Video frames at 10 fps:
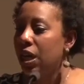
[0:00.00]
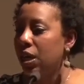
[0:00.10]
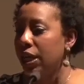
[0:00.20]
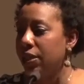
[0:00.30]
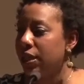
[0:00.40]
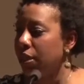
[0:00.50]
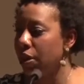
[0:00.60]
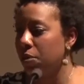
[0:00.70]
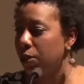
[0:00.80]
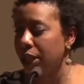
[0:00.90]
in this
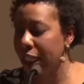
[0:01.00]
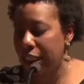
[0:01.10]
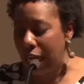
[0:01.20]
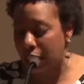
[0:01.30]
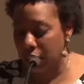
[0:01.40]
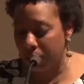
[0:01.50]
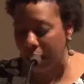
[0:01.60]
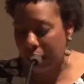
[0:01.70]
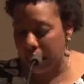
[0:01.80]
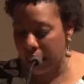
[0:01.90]
incredible text
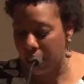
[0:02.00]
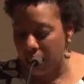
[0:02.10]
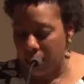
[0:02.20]
painting.